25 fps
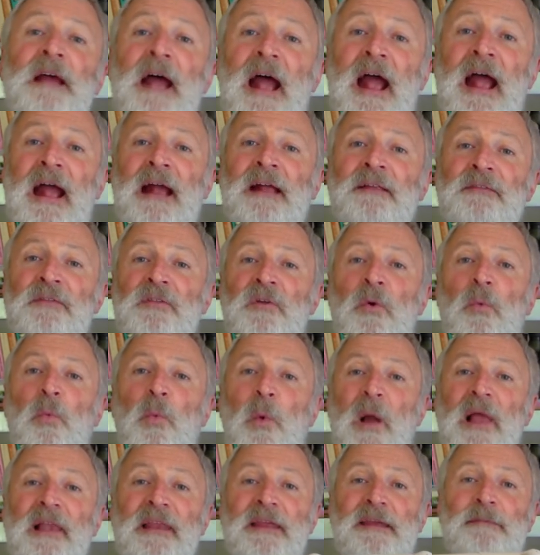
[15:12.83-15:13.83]
And the
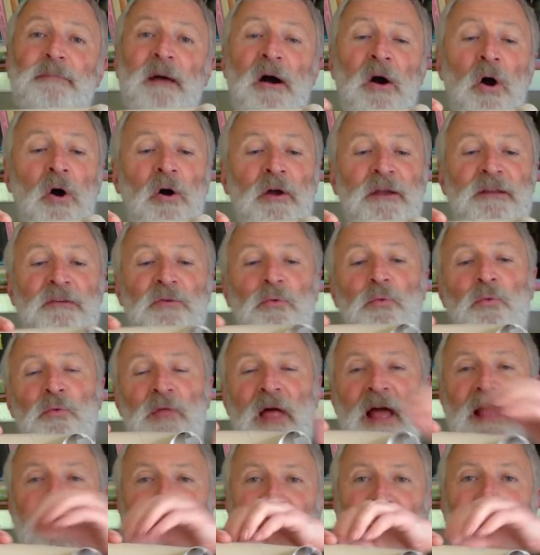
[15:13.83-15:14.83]
welly behind all
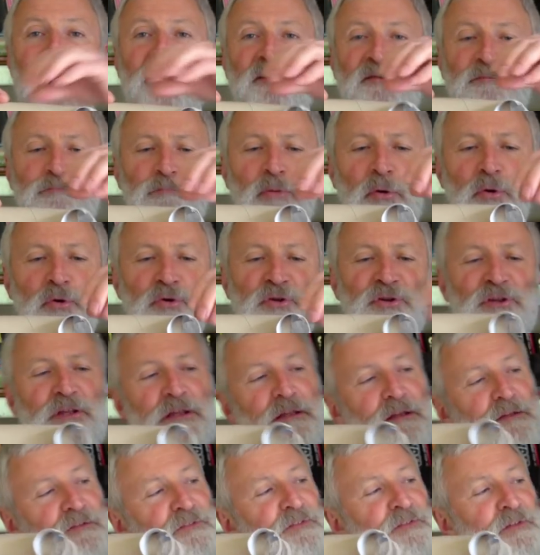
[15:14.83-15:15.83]
that gas
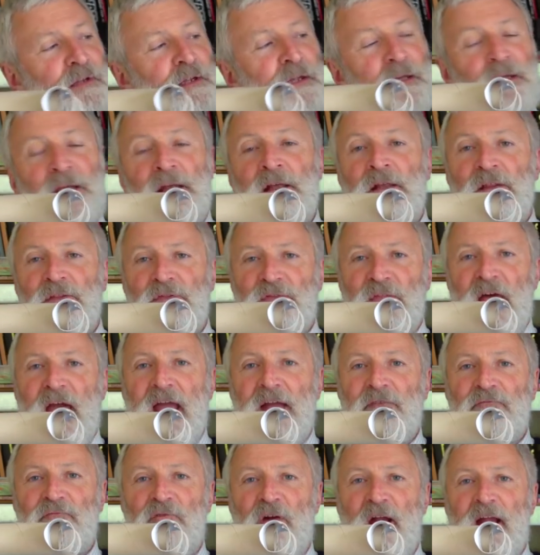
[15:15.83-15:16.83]
pushes
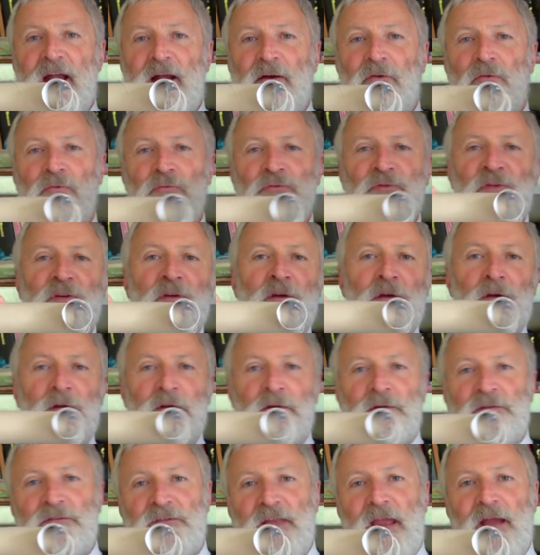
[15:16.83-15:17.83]
that round
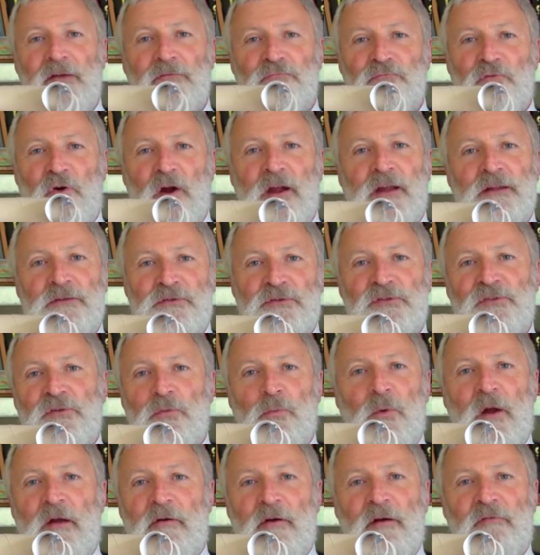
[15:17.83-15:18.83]
downrange to
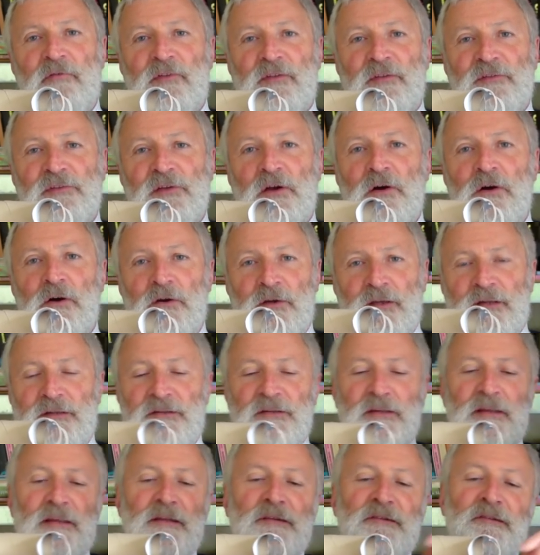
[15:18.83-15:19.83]
wherever the target
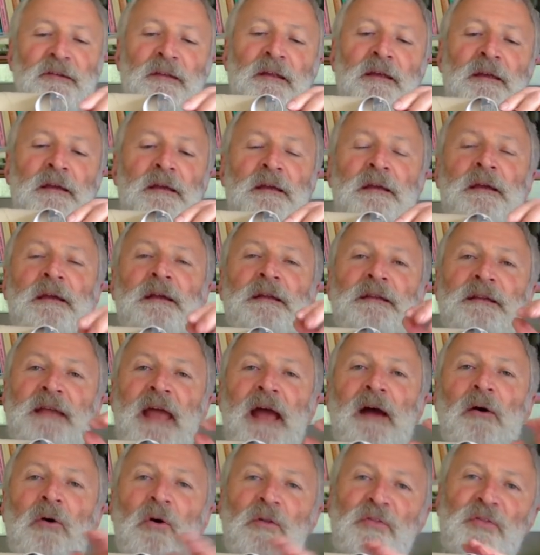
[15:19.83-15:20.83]
is.
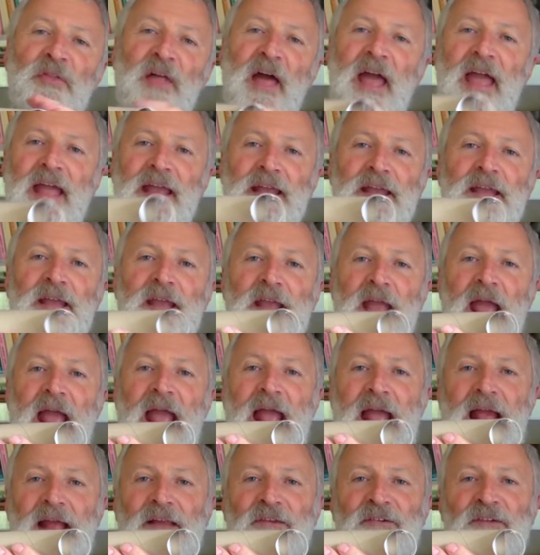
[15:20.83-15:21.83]
Now that
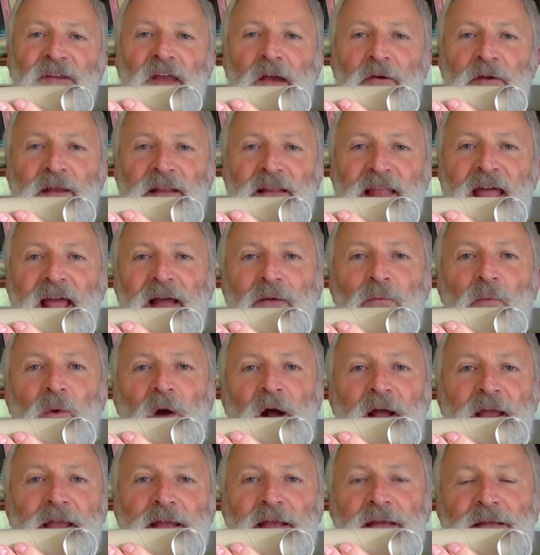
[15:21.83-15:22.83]
gas going that
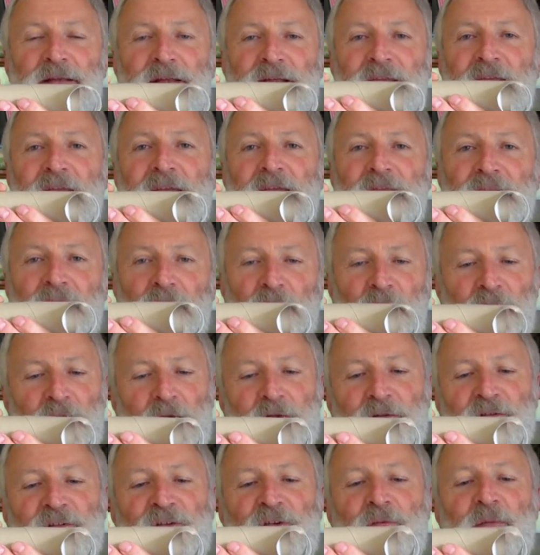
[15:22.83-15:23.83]
way, and again, I won't
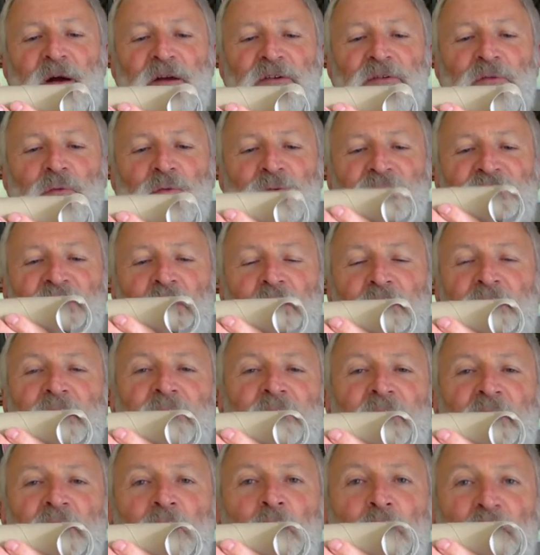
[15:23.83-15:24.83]
go into too much all the
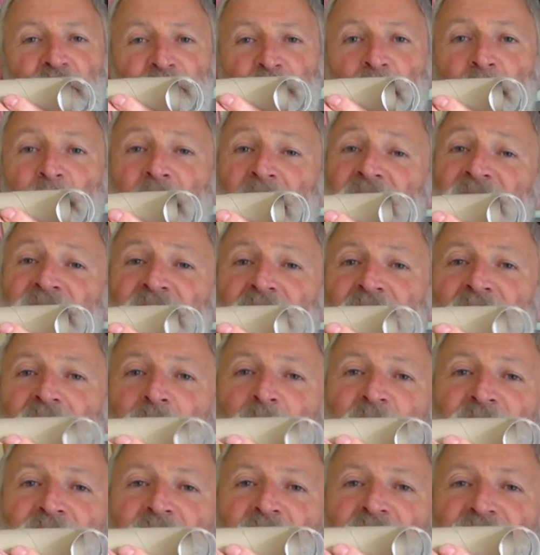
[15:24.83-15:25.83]
scientific laws, but basically
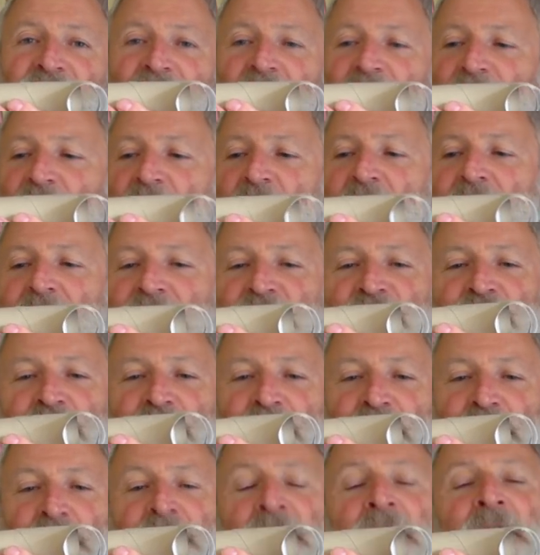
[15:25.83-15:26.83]
when there's that
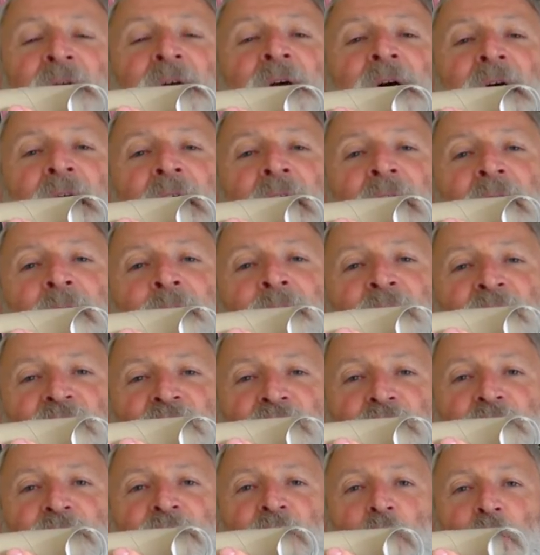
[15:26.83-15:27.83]
reaction, um,
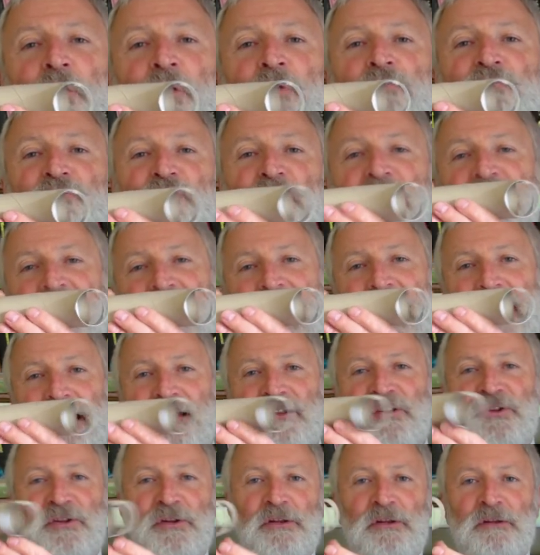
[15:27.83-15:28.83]
you've got a
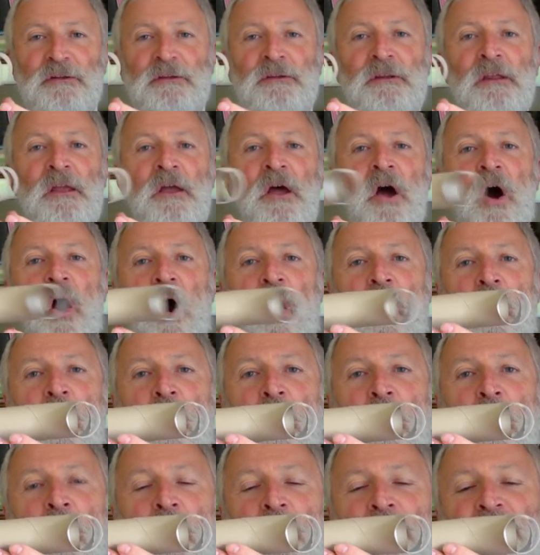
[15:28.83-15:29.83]
reaction
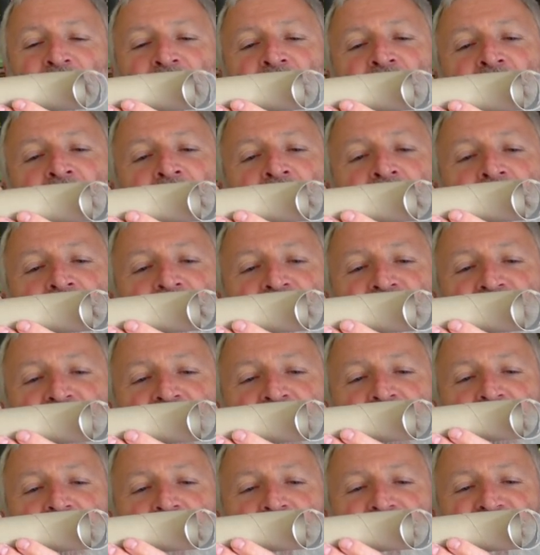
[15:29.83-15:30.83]
of
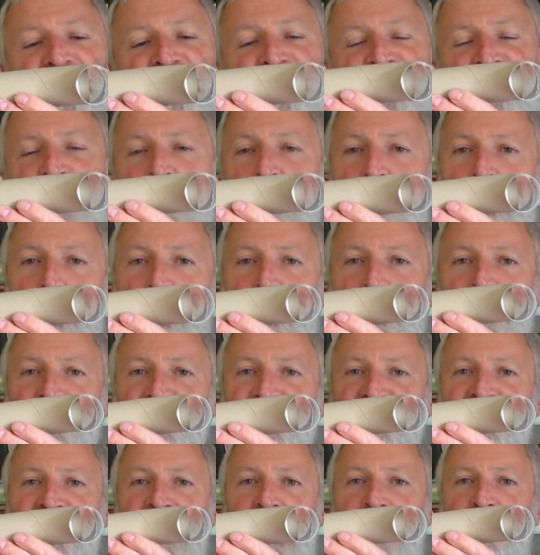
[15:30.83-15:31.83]
the
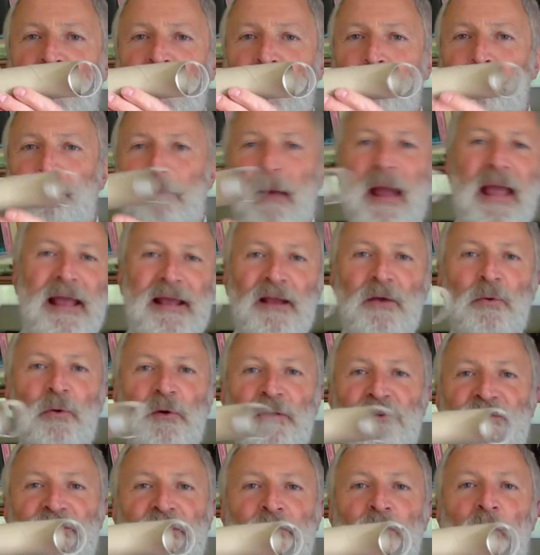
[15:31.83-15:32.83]
force going
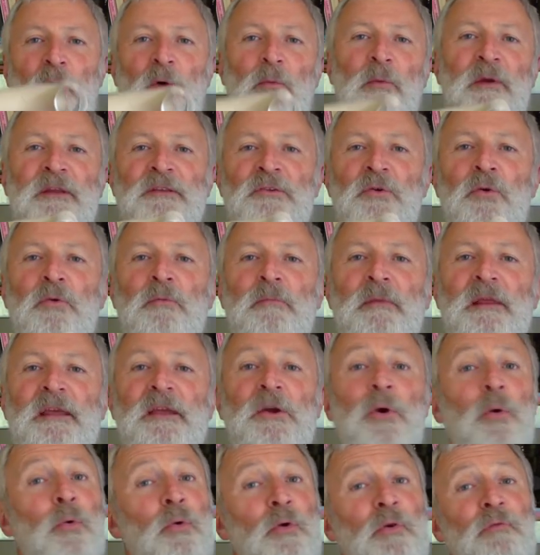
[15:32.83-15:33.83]
backwards and what we'd normally
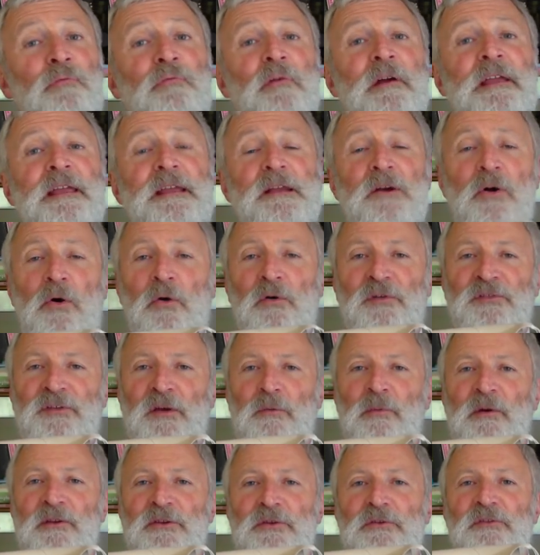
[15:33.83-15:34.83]
call a recoil. So
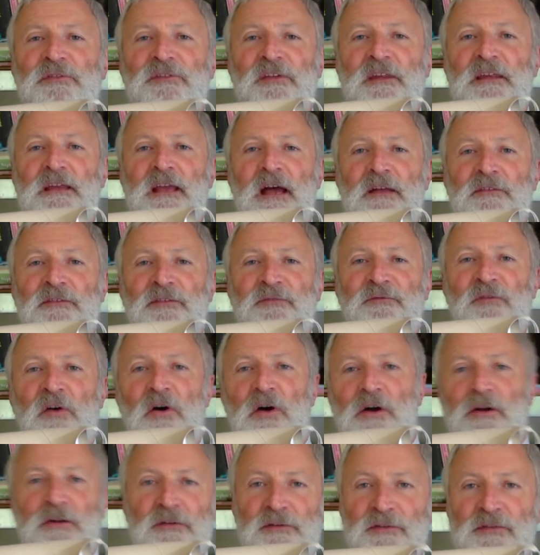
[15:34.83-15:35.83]
when you see guns
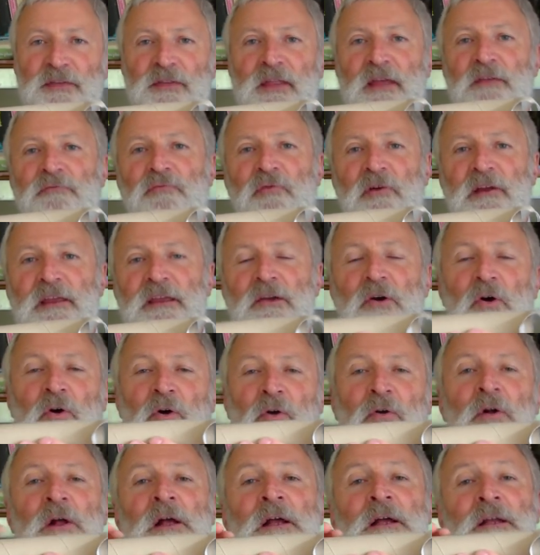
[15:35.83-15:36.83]
fires, then they
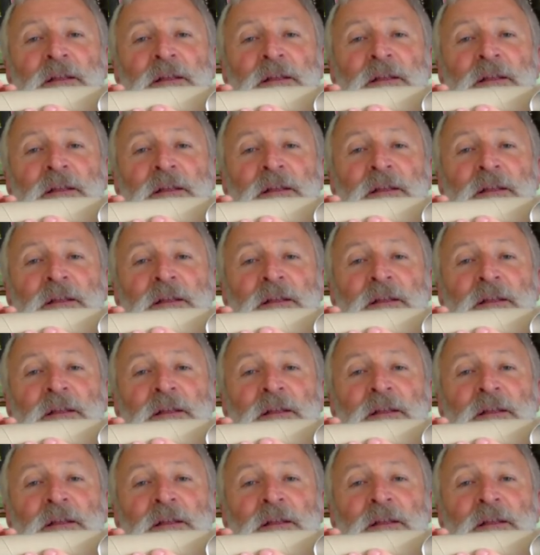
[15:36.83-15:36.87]
recoil.